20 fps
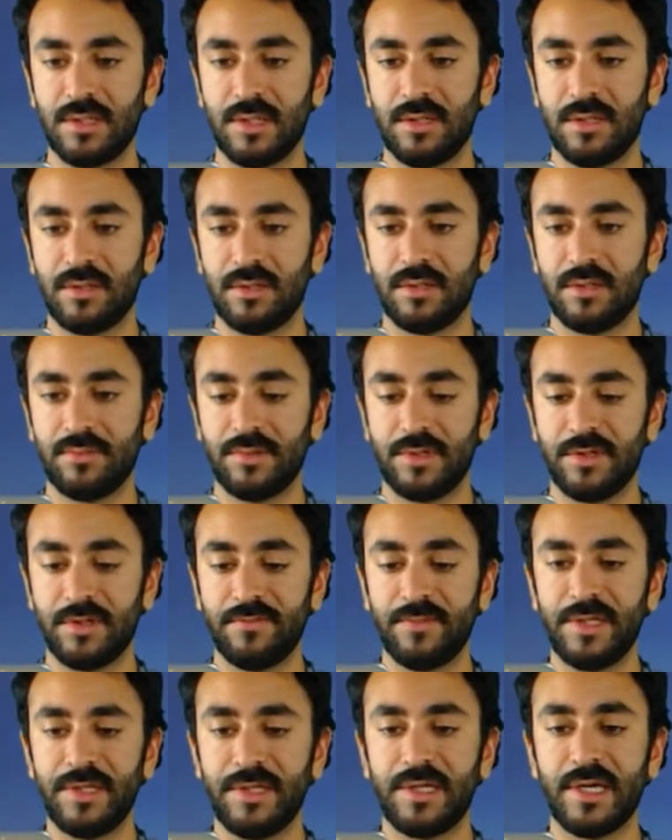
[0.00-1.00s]
a little bit of
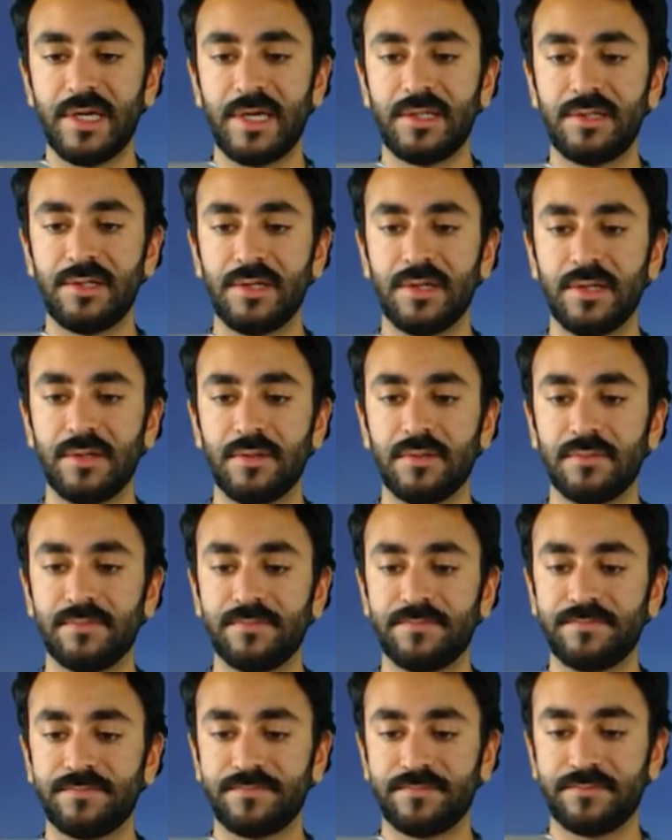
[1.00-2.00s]
vignette,
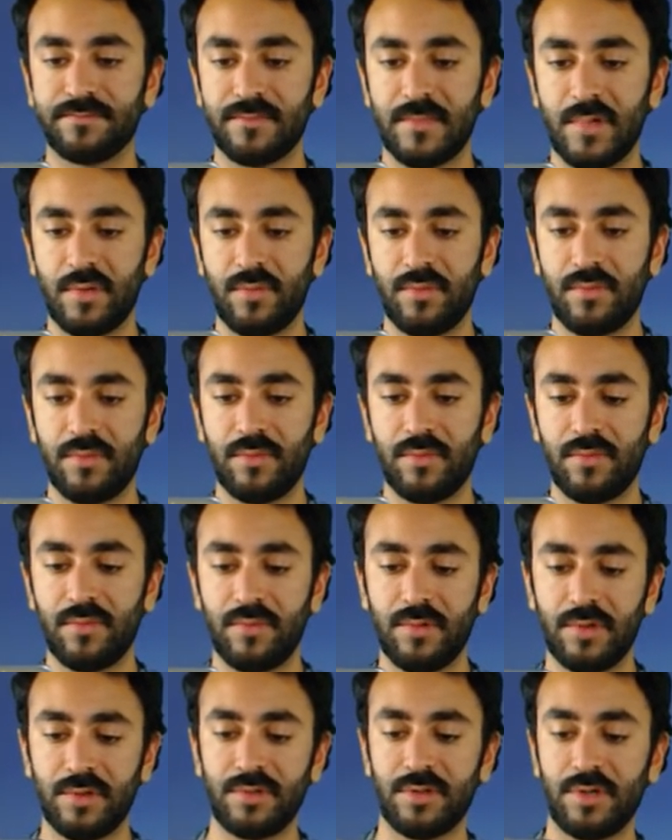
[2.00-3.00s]

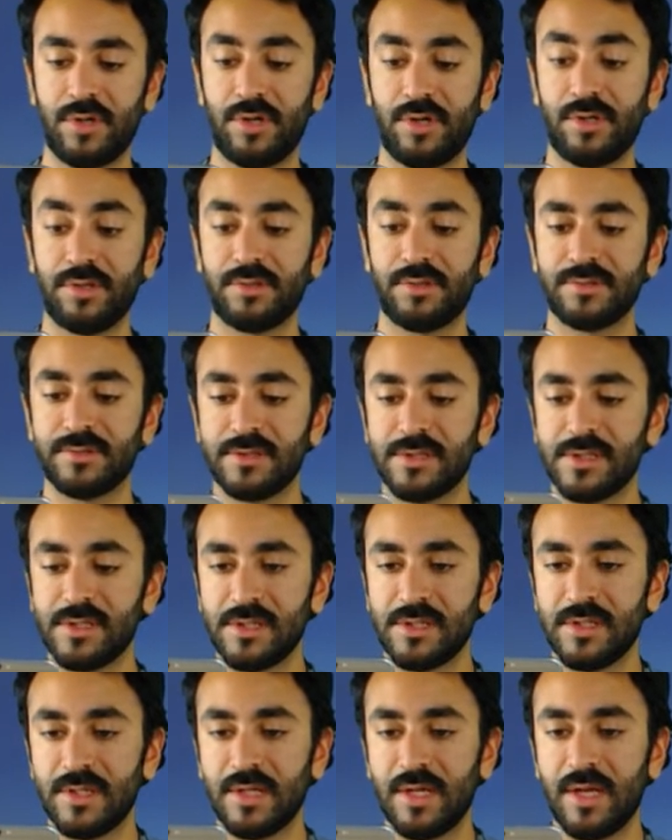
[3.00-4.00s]
wouldn't hurt.
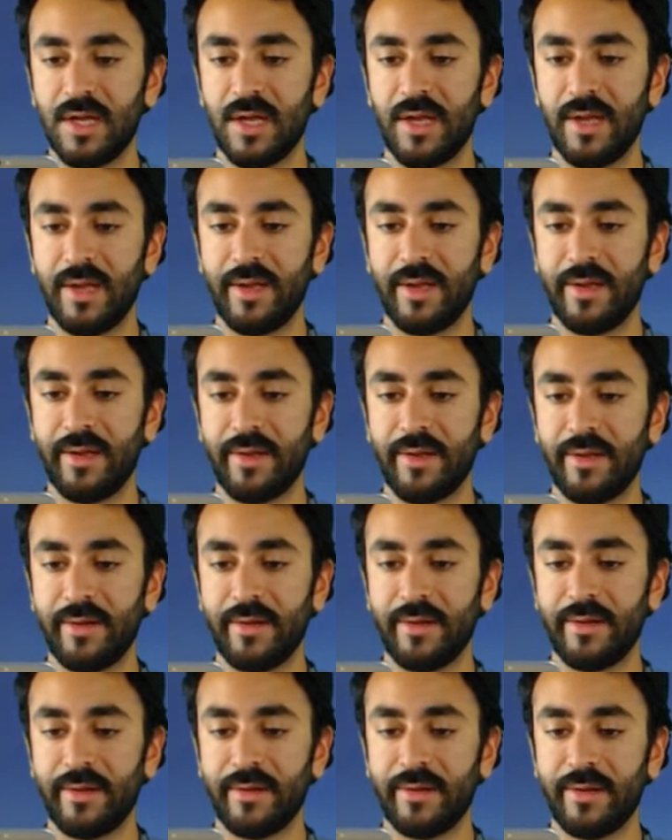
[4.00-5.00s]

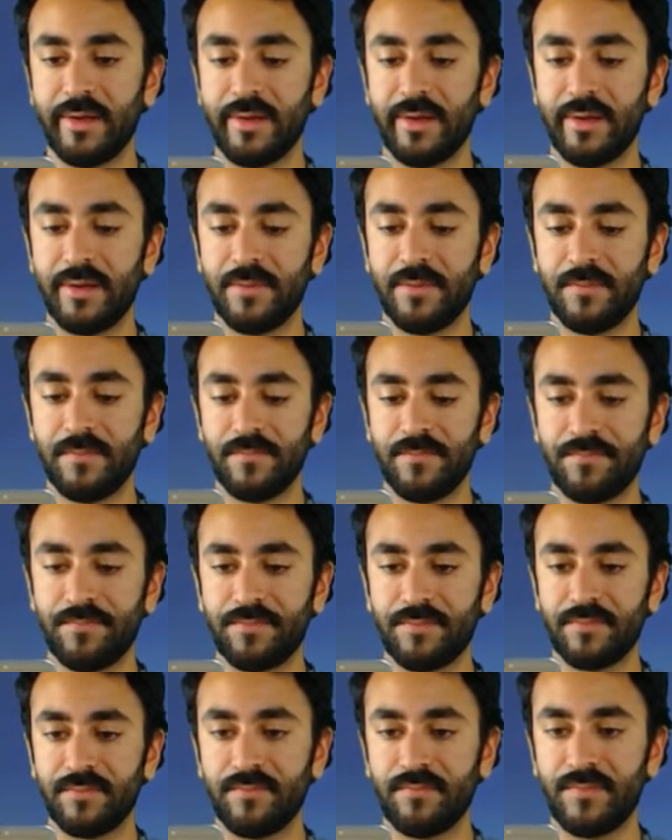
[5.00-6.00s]
And
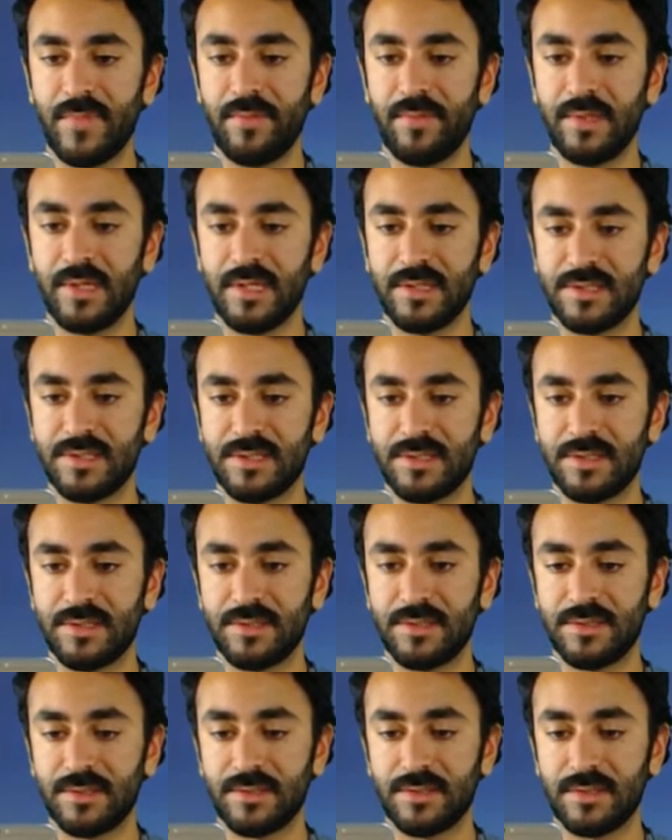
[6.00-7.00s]
maybe let's
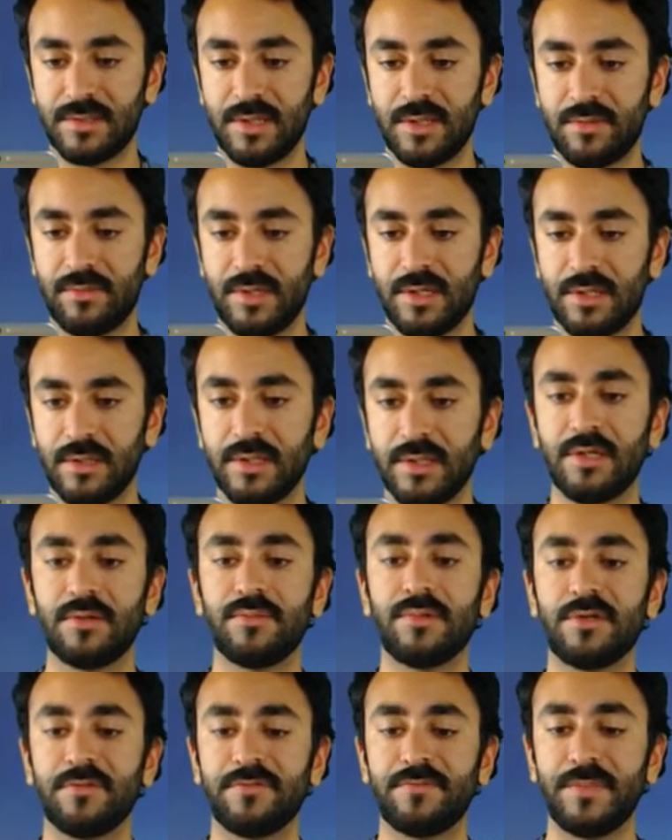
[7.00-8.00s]
get rid of a little bit
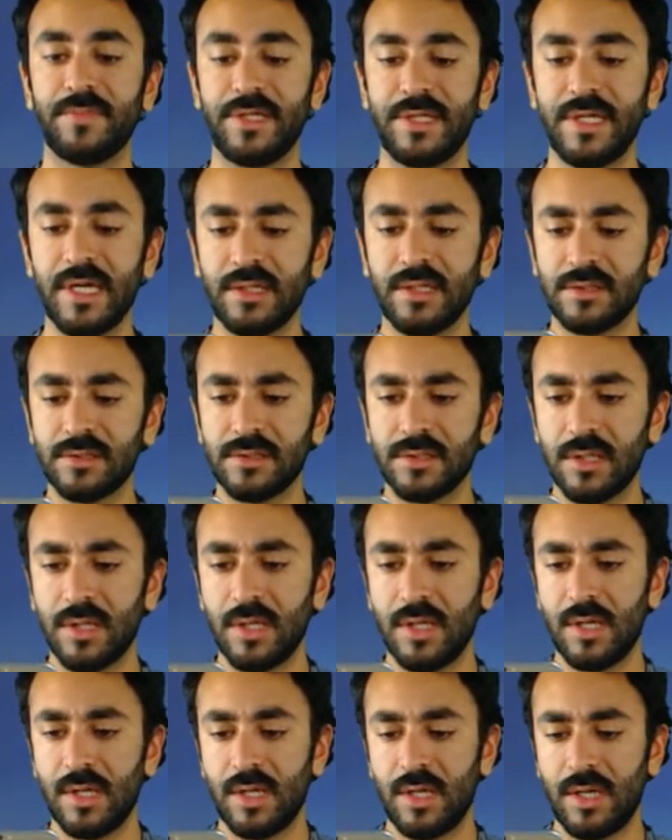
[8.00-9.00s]
of vignette.
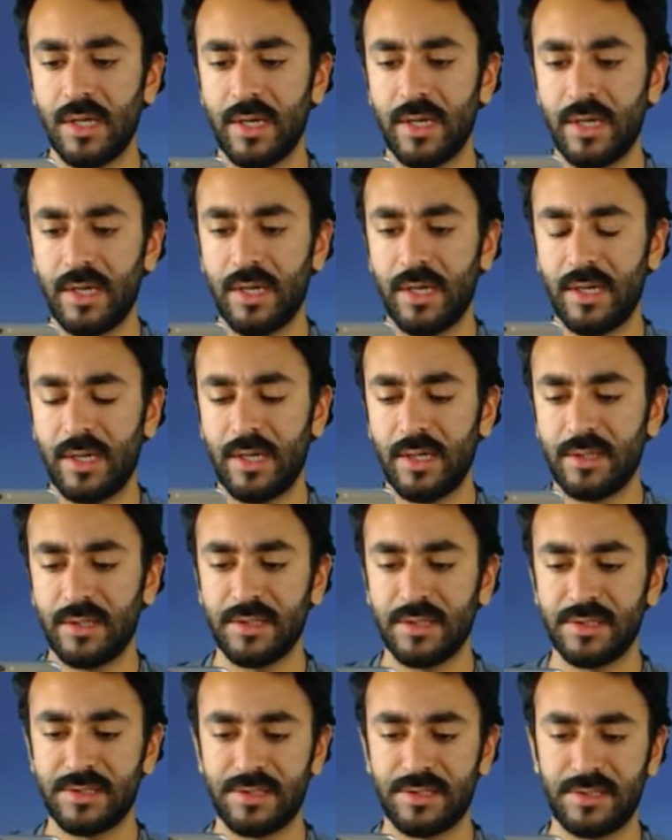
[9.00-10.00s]
And
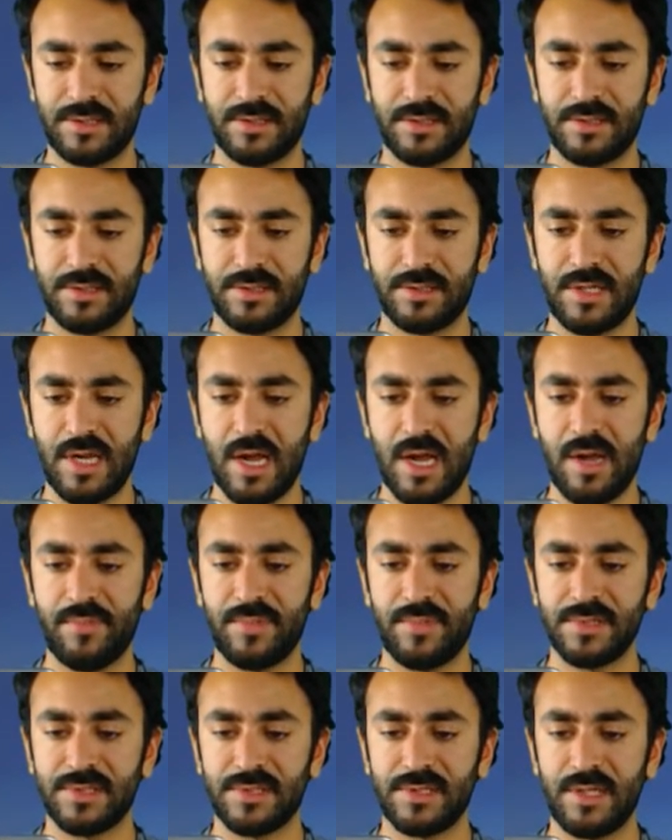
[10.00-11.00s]
let's tap
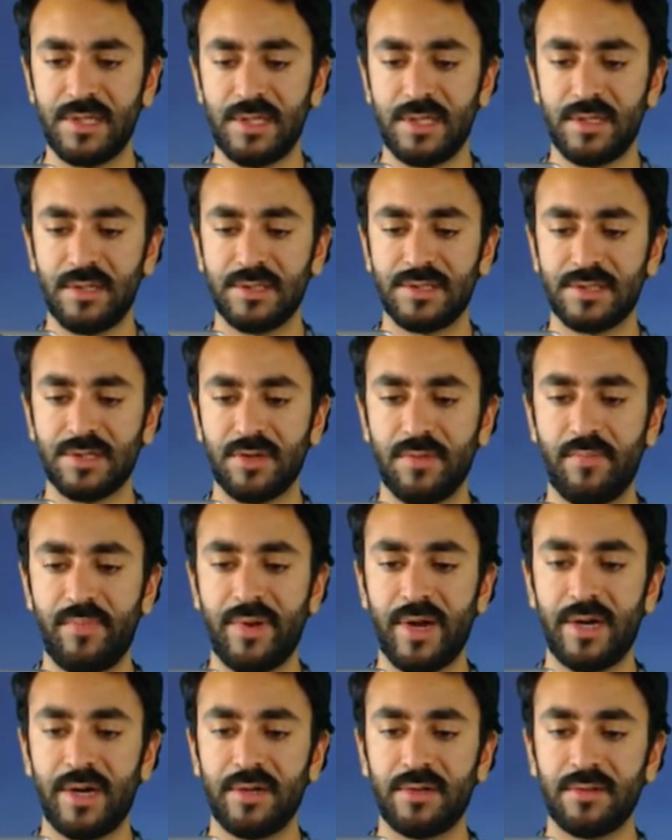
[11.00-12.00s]
and see and let's
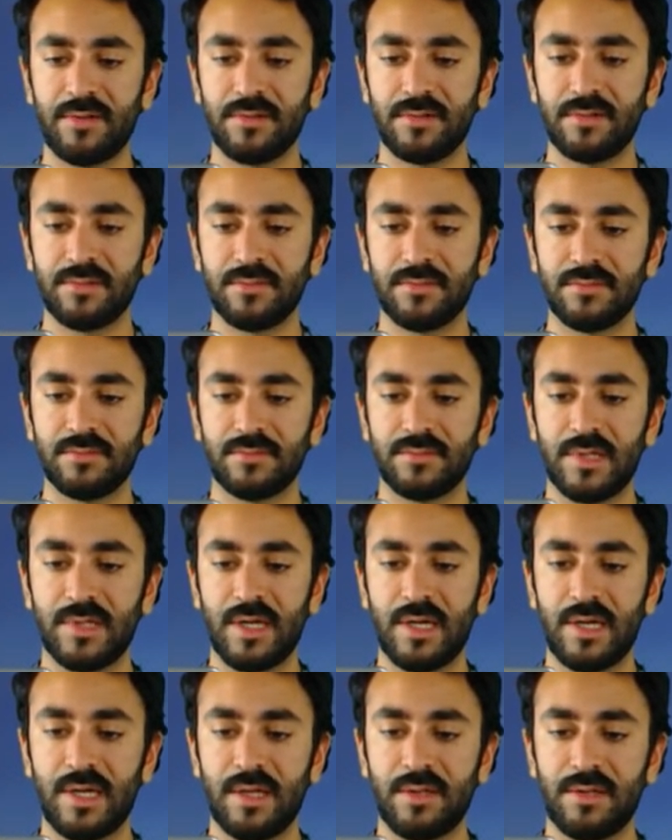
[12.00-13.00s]
compare.
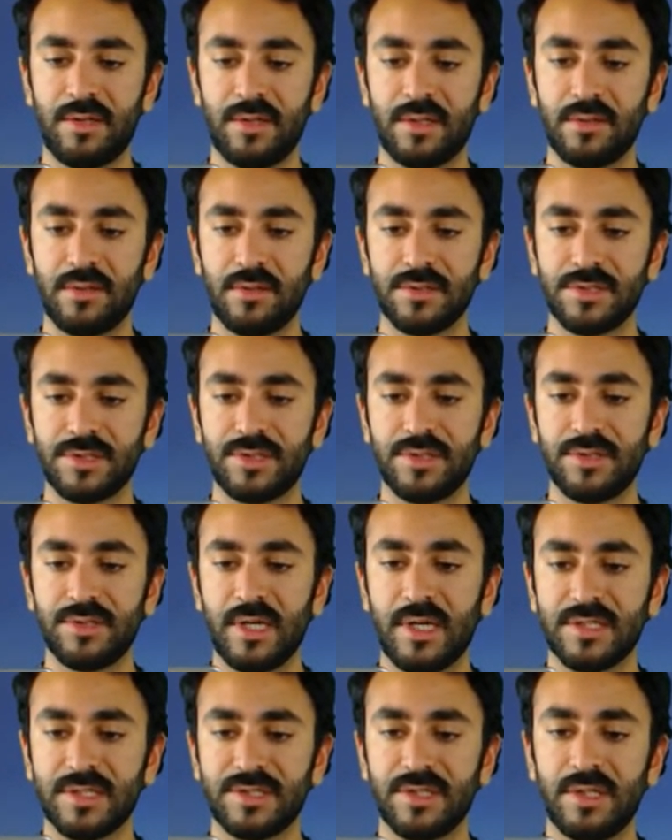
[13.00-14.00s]
And I think it looks good.
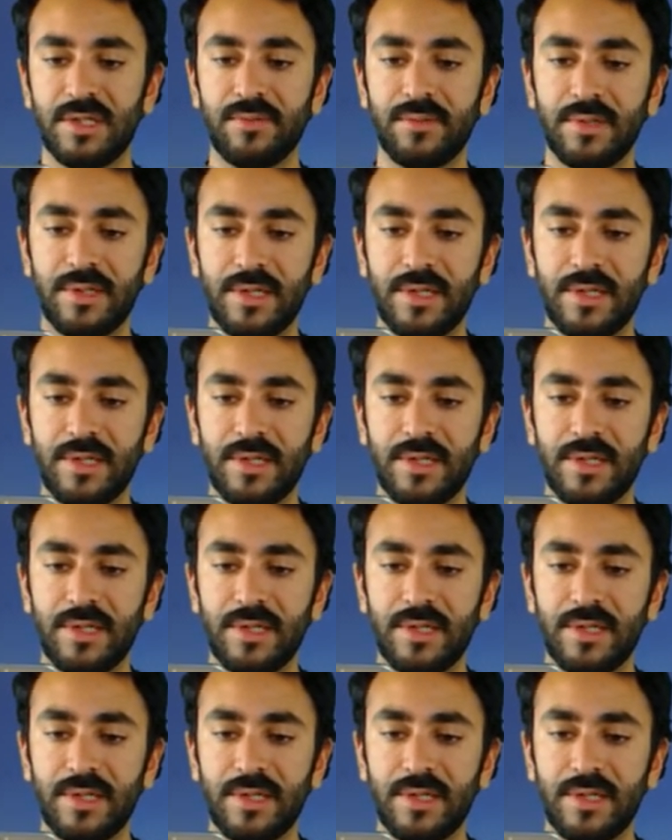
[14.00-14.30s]
Actually, we